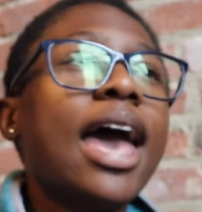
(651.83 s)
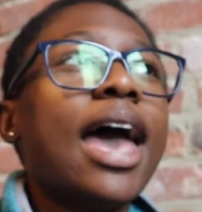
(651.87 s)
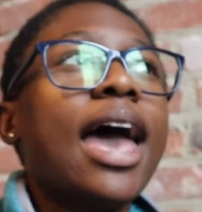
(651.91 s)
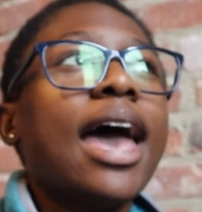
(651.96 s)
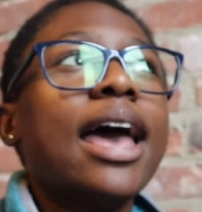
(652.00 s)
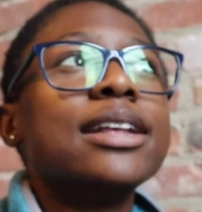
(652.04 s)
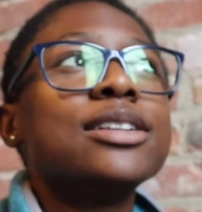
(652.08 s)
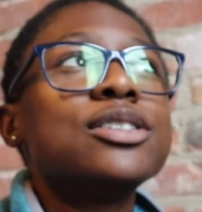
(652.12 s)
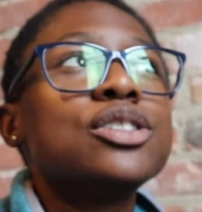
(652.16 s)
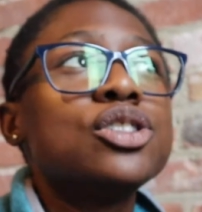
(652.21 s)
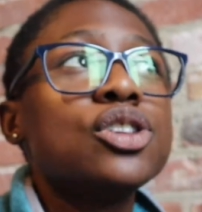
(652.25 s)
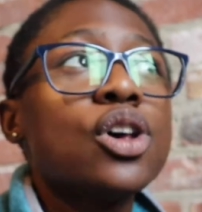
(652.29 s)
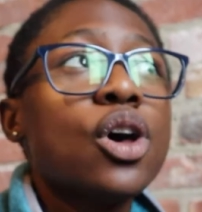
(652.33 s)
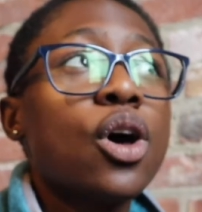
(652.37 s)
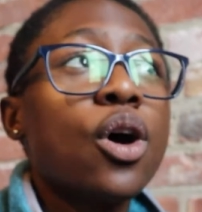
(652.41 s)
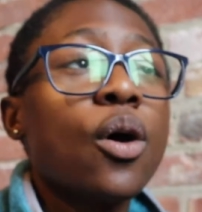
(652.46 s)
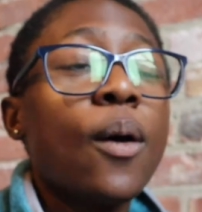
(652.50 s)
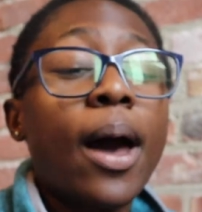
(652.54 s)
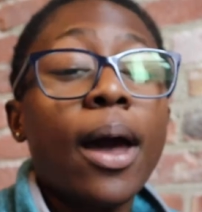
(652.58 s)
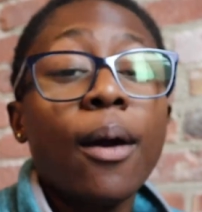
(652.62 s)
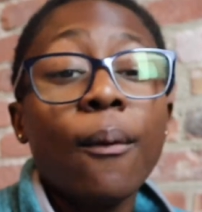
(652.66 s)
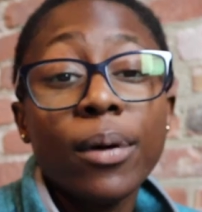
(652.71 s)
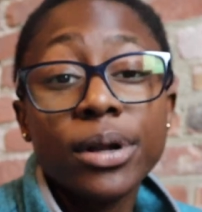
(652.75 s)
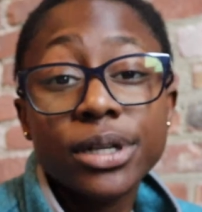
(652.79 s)
And so
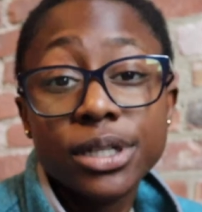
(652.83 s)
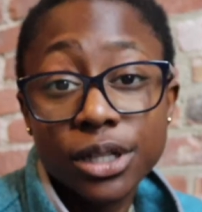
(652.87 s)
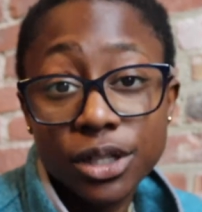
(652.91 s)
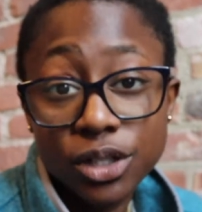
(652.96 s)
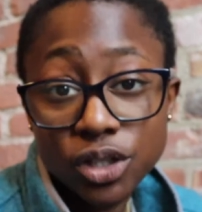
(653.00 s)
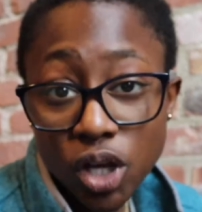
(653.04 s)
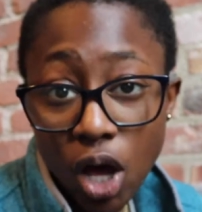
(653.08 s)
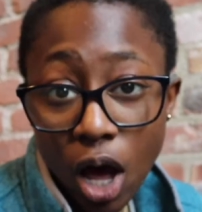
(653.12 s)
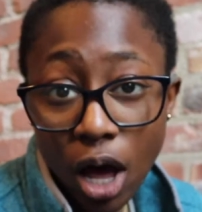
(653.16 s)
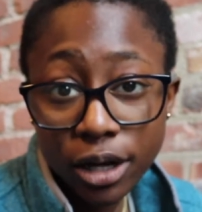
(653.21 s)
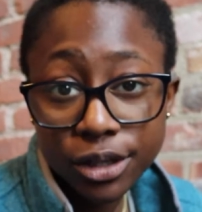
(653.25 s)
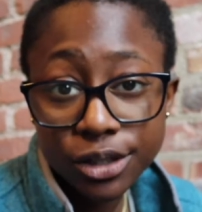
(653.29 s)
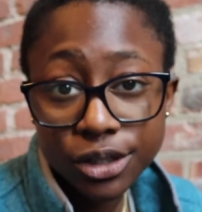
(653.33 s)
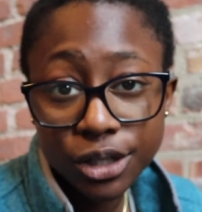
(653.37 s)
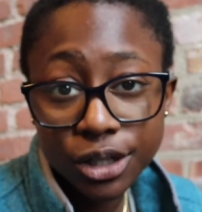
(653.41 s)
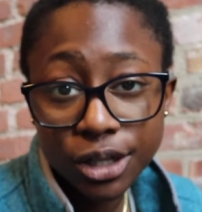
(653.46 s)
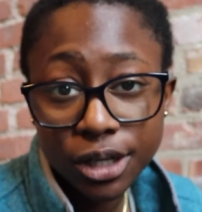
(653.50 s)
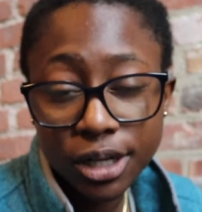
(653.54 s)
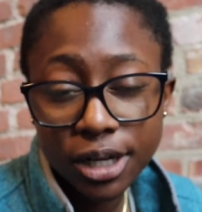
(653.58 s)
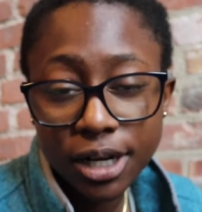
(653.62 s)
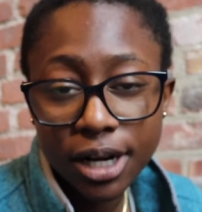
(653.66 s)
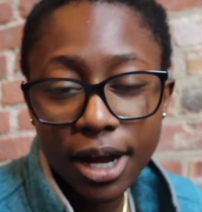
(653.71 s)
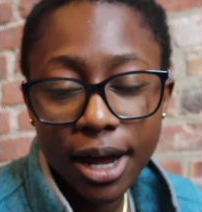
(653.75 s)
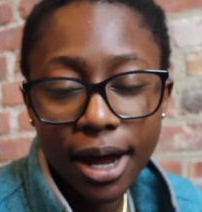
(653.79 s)
I went to the
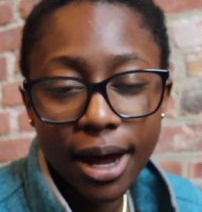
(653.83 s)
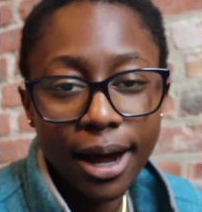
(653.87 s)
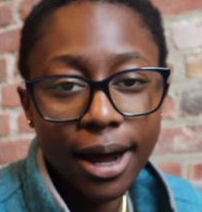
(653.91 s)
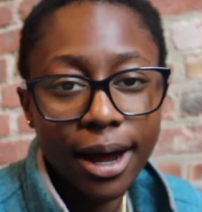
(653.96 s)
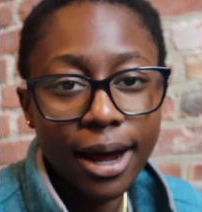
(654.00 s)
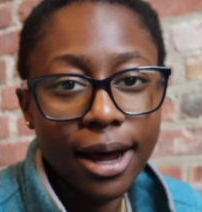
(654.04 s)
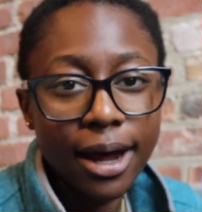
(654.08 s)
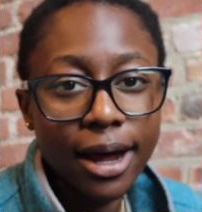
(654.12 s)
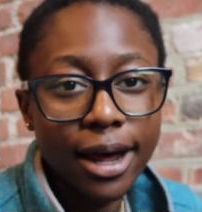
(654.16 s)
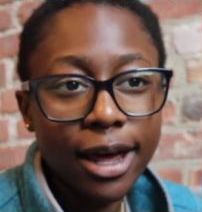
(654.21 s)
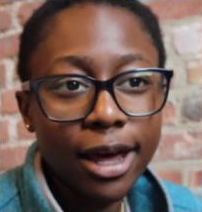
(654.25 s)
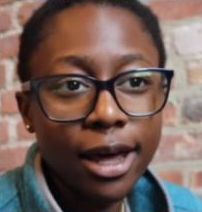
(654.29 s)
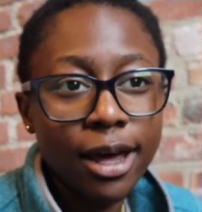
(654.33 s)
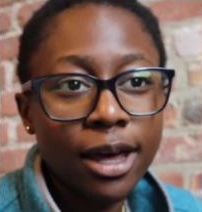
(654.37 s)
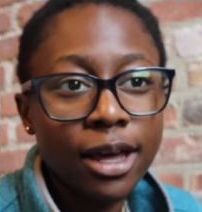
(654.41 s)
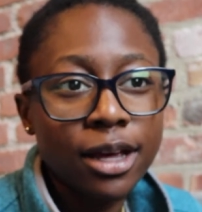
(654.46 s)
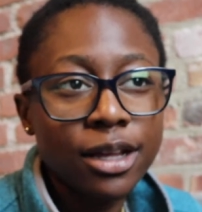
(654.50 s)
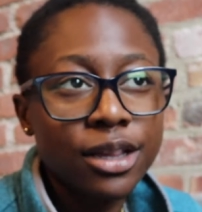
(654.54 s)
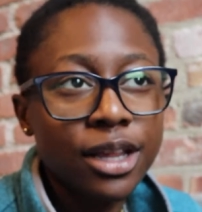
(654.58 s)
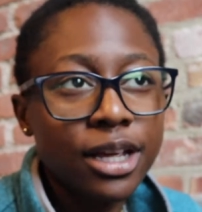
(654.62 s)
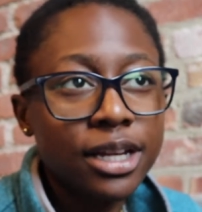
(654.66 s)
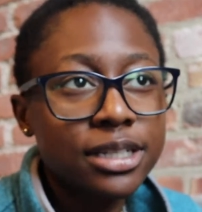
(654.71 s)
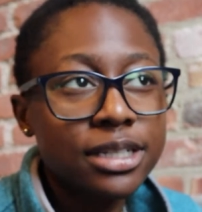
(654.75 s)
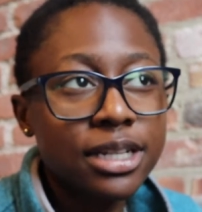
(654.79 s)
doctor.
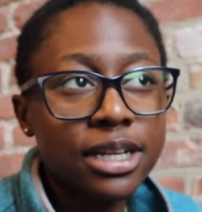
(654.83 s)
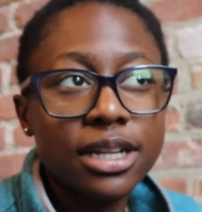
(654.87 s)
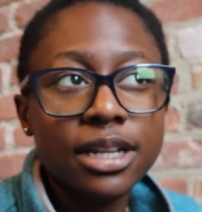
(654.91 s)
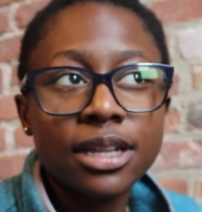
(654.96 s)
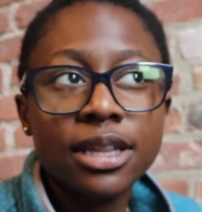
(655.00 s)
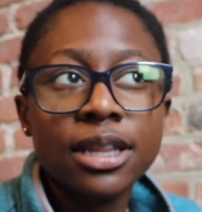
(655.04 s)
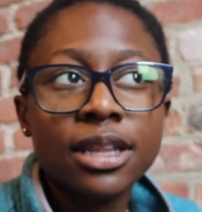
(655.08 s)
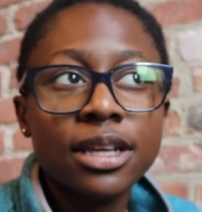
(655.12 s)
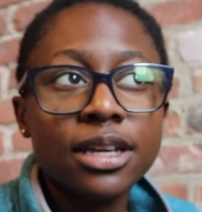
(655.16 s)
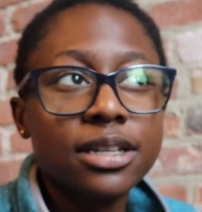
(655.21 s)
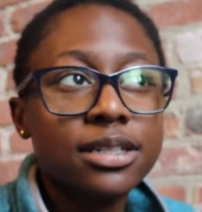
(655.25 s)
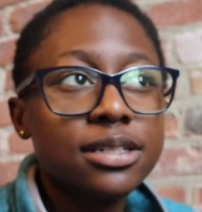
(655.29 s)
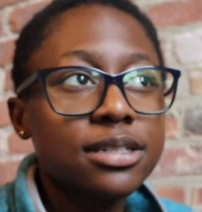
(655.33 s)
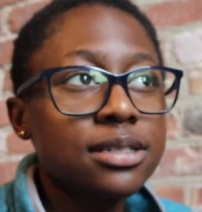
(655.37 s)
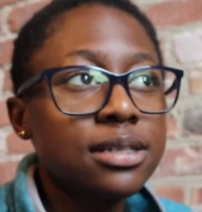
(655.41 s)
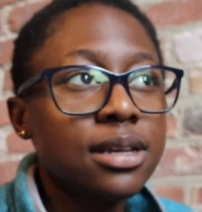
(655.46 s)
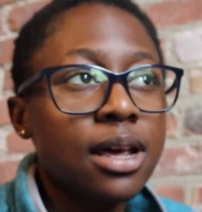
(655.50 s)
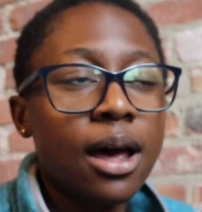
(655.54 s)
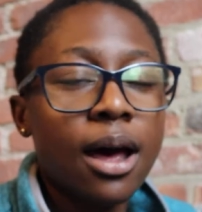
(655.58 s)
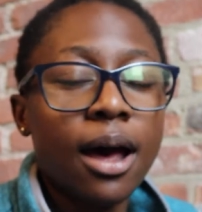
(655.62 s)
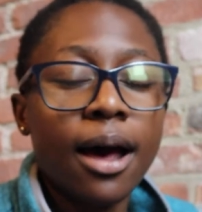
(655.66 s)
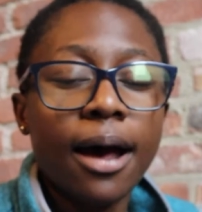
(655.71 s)
They did this